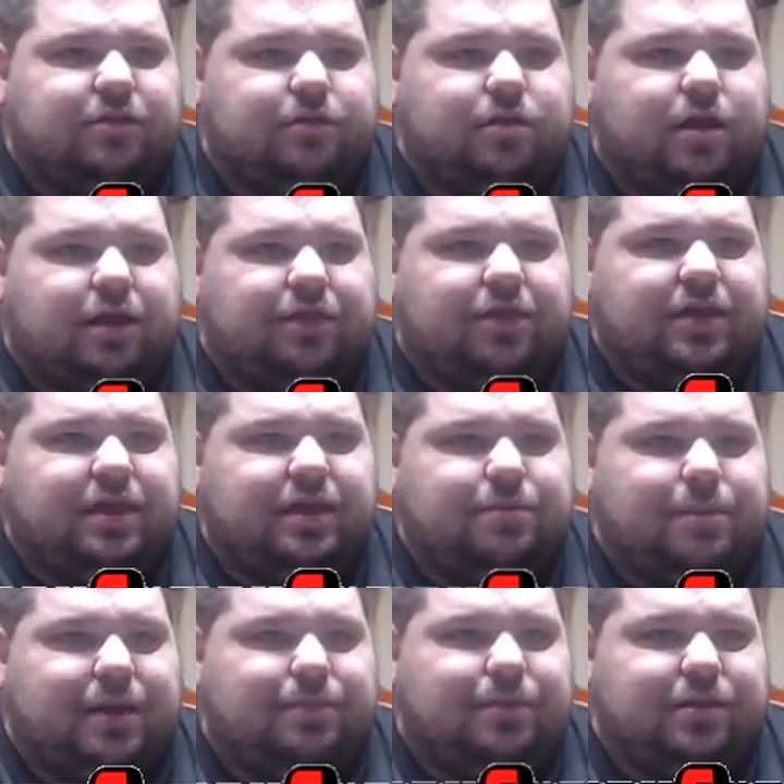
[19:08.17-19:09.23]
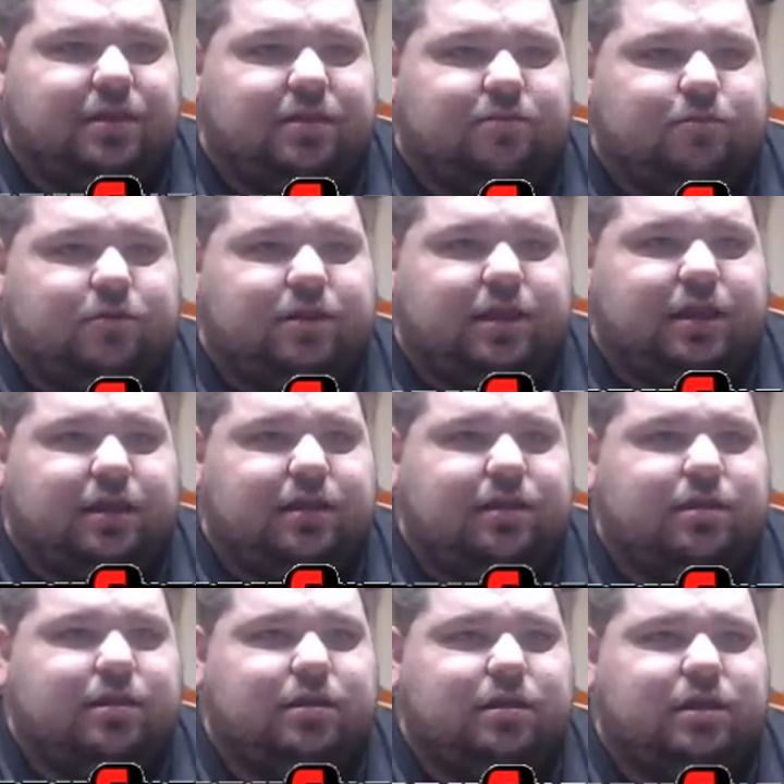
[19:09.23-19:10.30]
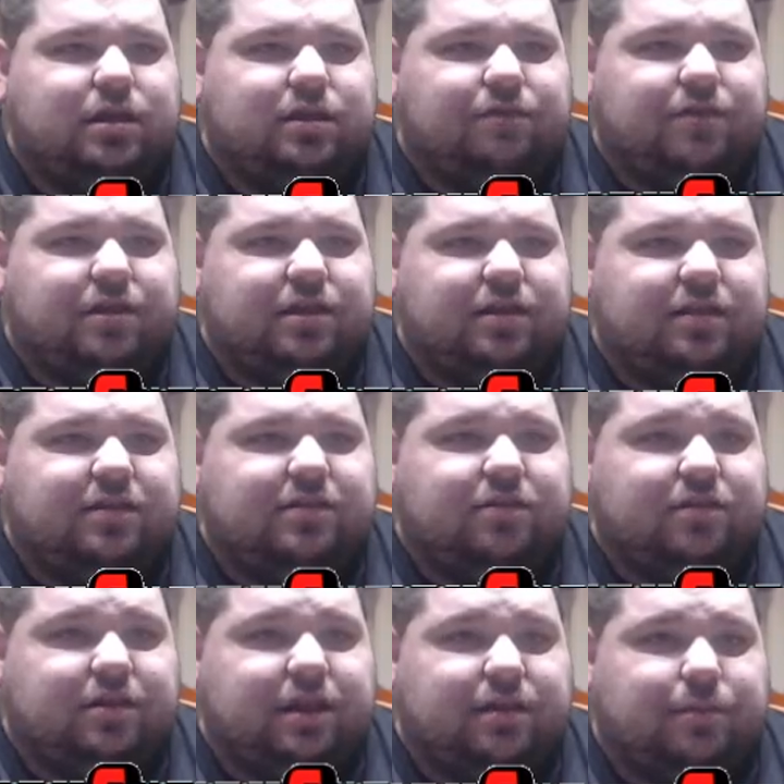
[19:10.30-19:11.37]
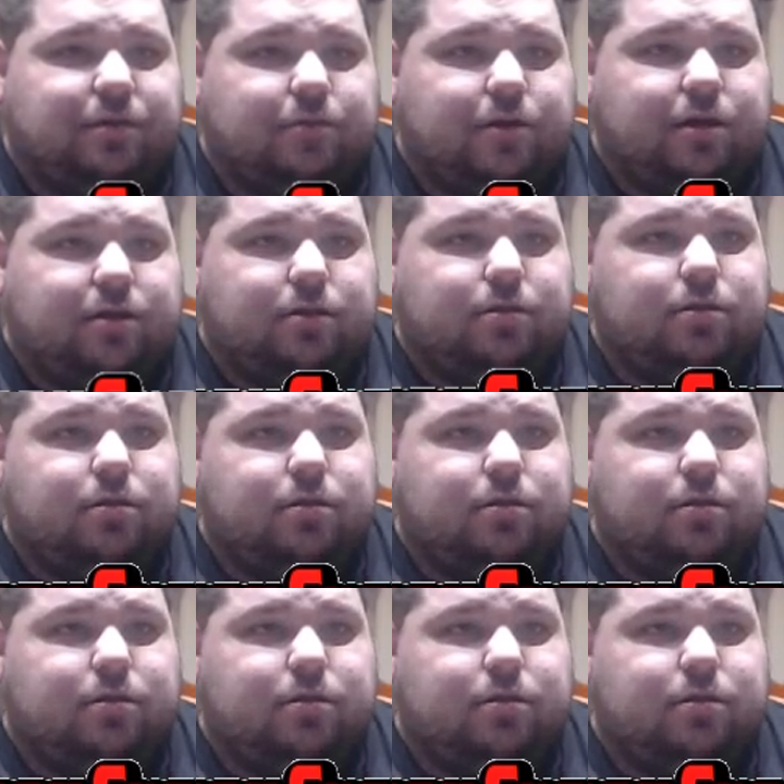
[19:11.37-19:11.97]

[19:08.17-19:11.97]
I think it might be this one that, if it is, it's gonna take me a while.